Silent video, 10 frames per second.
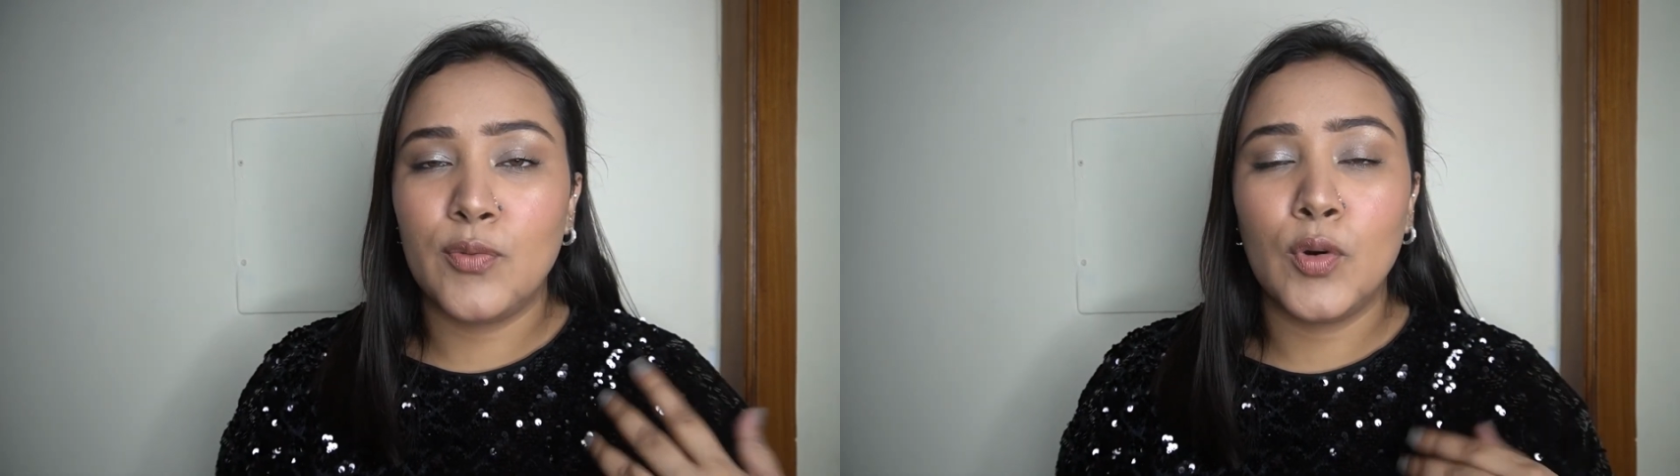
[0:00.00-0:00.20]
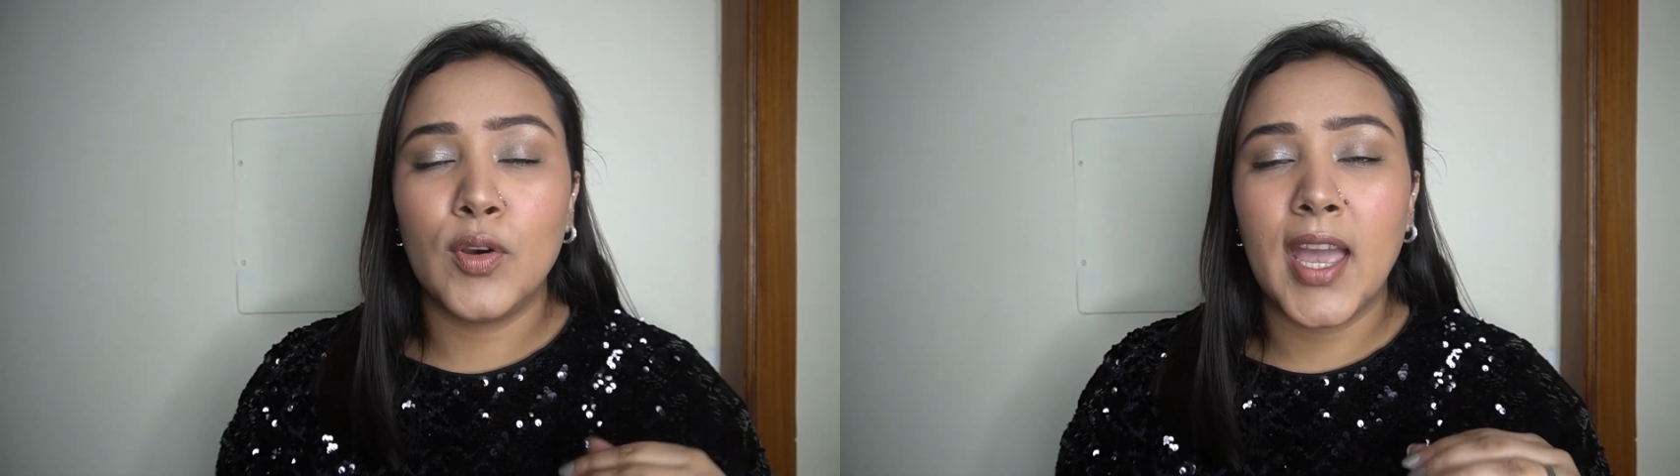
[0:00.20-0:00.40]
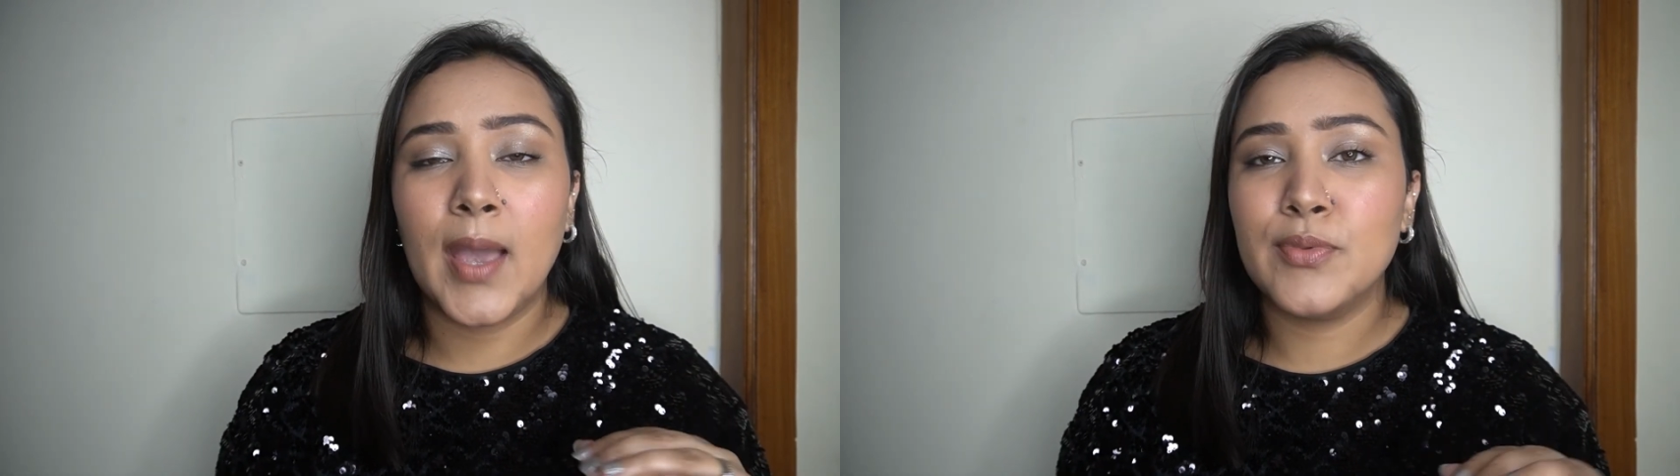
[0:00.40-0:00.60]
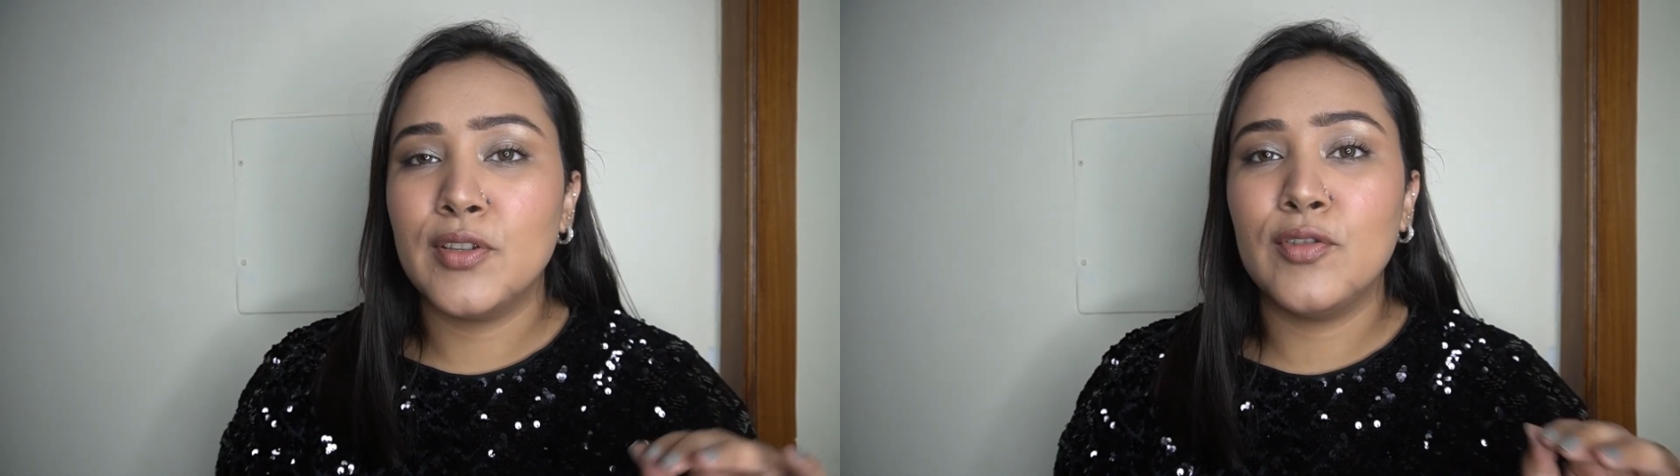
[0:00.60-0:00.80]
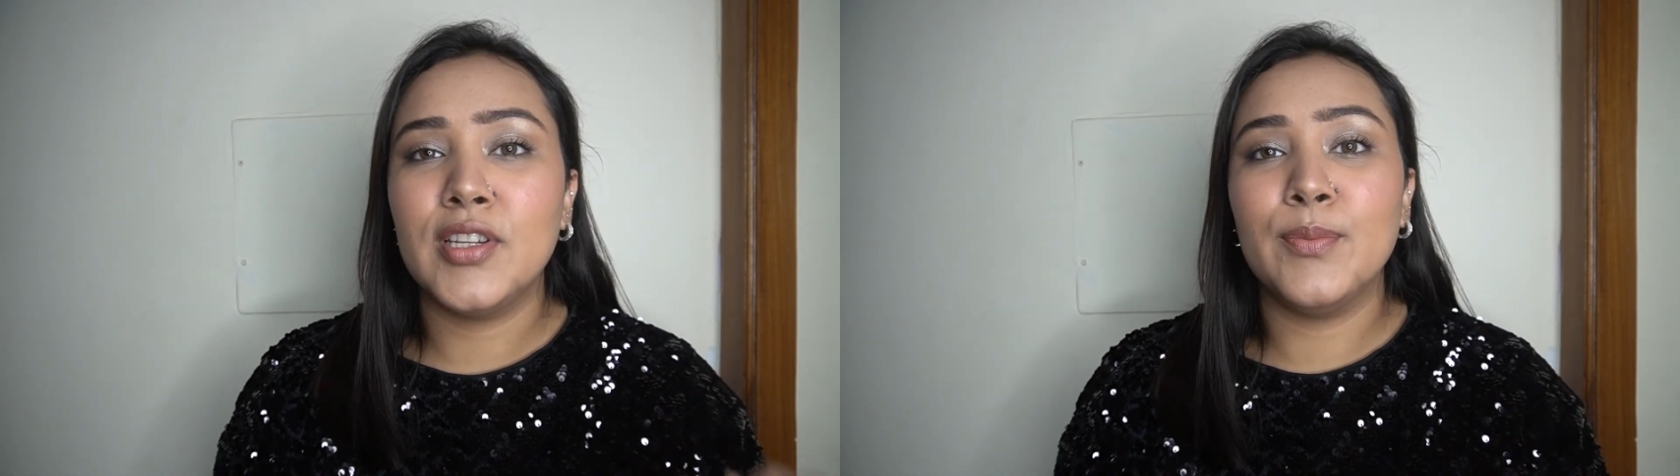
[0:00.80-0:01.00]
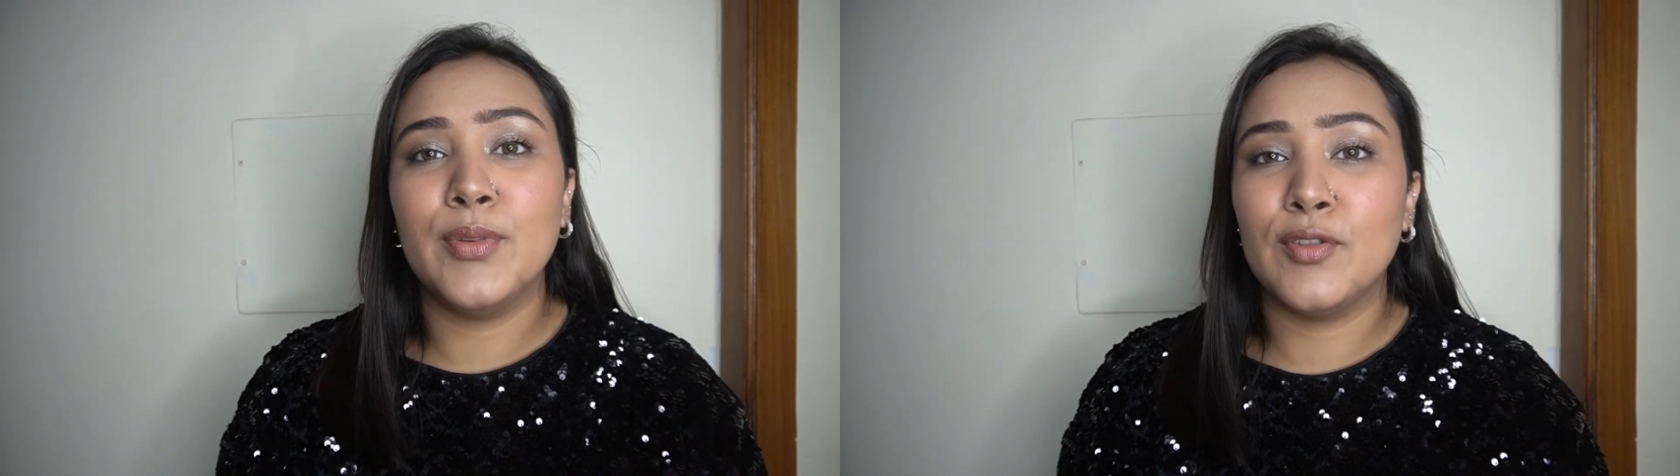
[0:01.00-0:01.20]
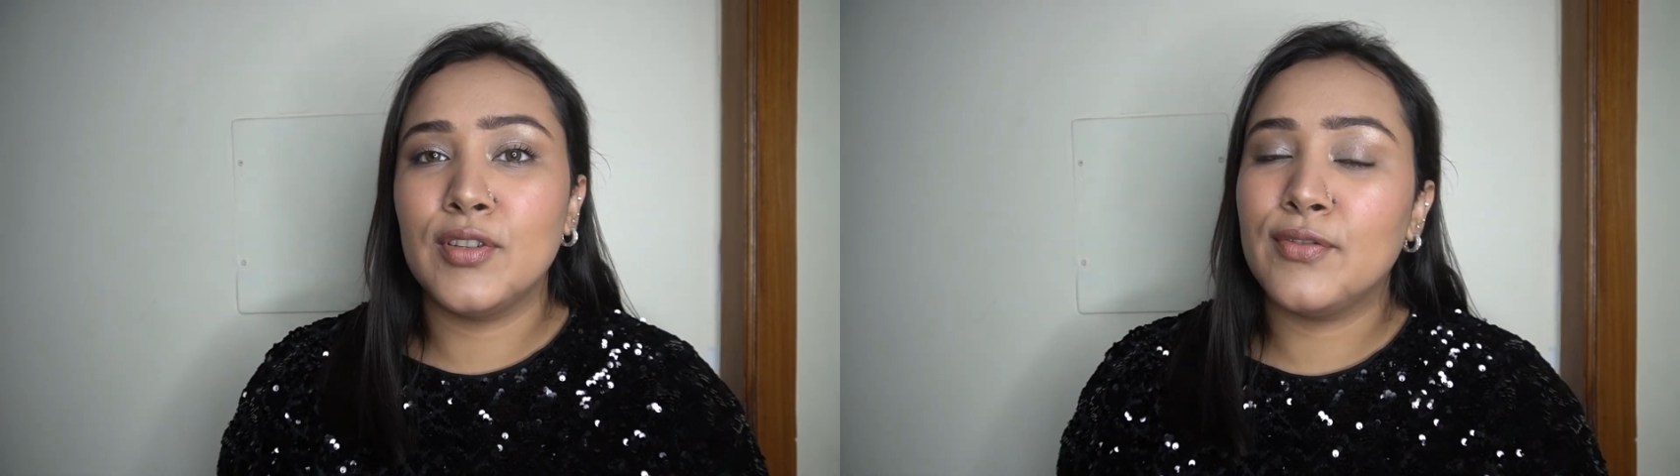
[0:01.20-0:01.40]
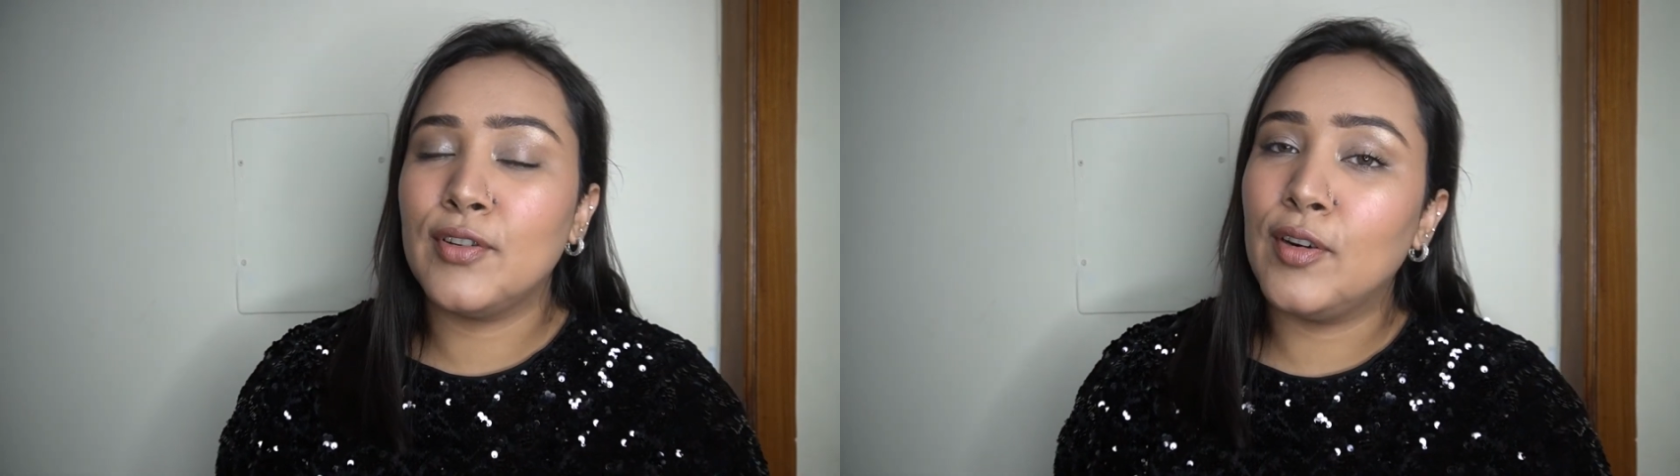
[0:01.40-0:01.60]
It will look absolutely
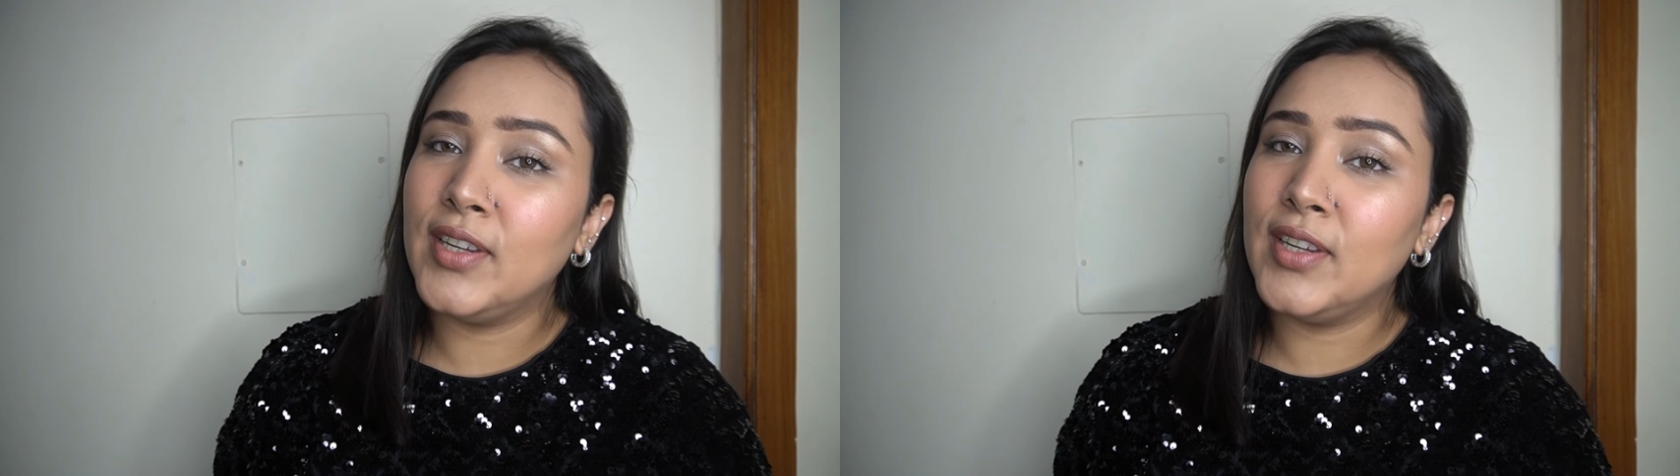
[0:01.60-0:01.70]
beautiful